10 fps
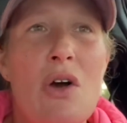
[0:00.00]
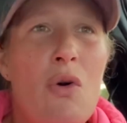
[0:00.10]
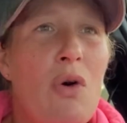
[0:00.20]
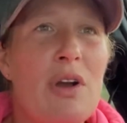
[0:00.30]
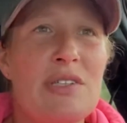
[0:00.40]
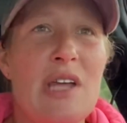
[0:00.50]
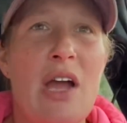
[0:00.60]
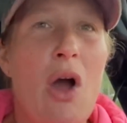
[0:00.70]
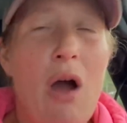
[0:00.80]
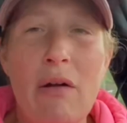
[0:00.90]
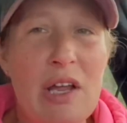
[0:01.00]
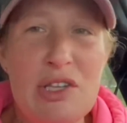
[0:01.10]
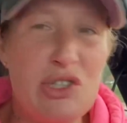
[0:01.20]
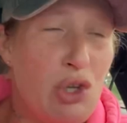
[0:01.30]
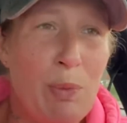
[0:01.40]
order's like already
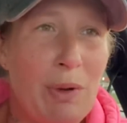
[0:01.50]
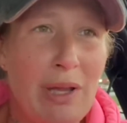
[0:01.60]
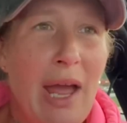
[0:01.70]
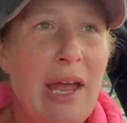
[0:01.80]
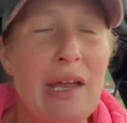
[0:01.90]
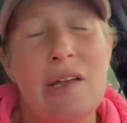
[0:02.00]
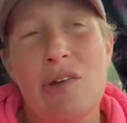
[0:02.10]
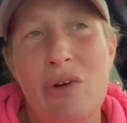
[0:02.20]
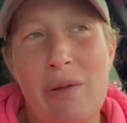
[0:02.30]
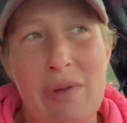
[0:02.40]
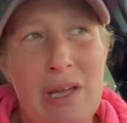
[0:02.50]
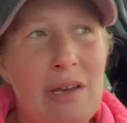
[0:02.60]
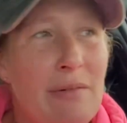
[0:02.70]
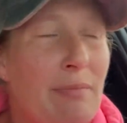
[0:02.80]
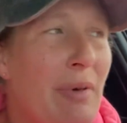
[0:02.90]
super late, you know what I mean?
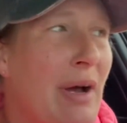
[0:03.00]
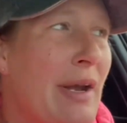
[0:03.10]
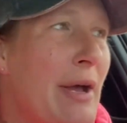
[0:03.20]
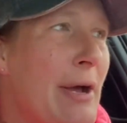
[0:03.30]
But